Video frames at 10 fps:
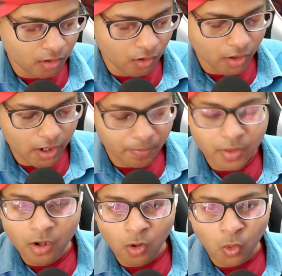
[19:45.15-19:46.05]
Okay,
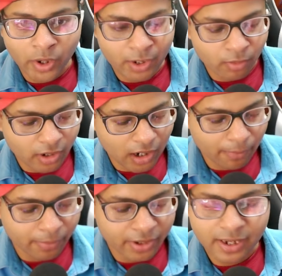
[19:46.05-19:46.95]
when you are
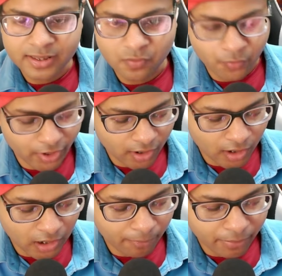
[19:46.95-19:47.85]
upgrading the Freya,
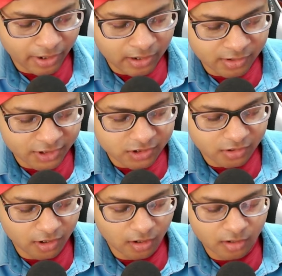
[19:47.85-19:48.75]
upgrade this
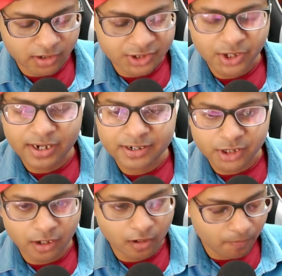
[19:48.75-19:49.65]
skill, the second
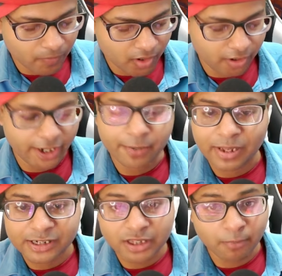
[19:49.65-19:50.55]
skill. It
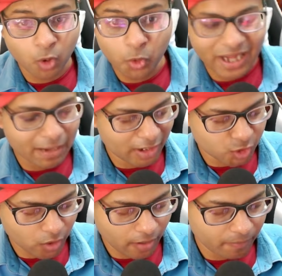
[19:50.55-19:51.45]
makes some good damage.
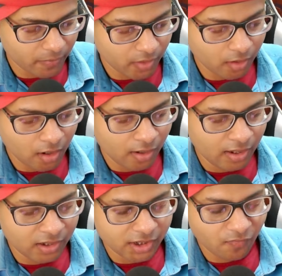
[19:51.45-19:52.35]
Okay,
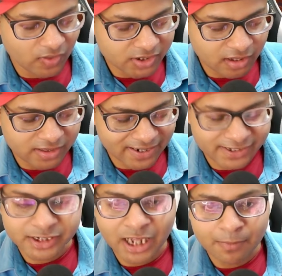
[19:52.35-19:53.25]
the first skill, that is
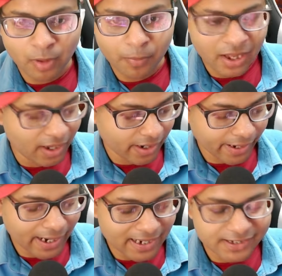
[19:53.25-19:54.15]
a type of
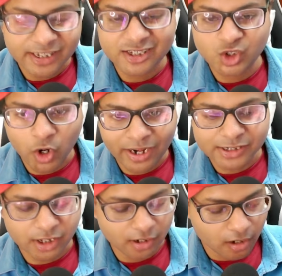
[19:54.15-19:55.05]
garrison joiner
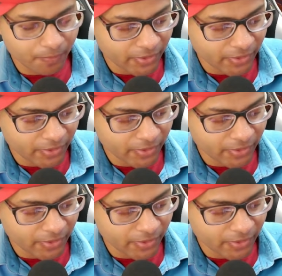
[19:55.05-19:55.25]
skill.